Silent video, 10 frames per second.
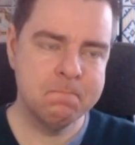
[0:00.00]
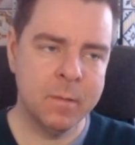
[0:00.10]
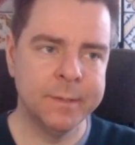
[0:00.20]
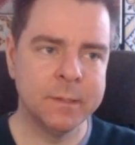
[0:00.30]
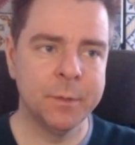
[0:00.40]

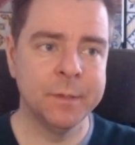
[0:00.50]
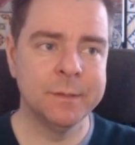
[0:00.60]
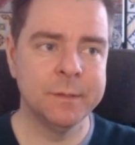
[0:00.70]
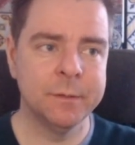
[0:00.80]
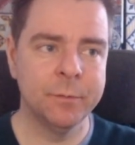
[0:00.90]
At least I'm
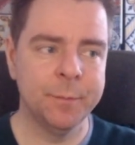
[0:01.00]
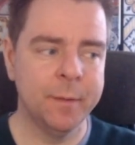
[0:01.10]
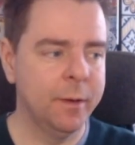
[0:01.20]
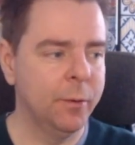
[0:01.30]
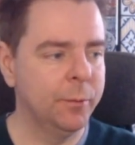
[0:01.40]
consistent with
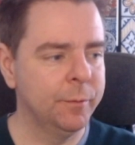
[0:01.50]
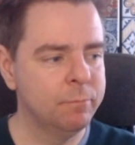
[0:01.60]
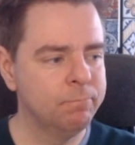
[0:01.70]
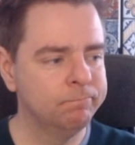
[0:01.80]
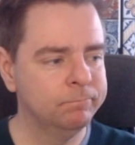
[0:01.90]
my own
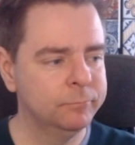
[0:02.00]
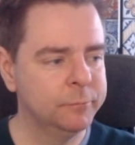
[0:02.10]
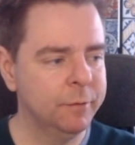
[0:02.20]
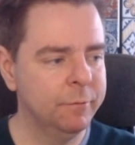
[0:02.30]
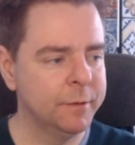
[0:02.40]

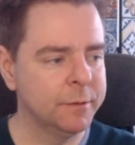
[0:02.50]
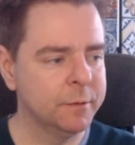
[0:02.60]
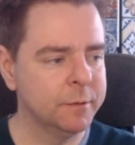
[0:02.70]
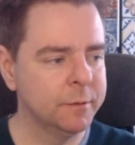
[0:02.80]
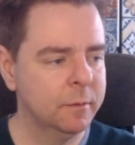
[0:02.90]

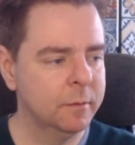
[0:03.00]
conventions.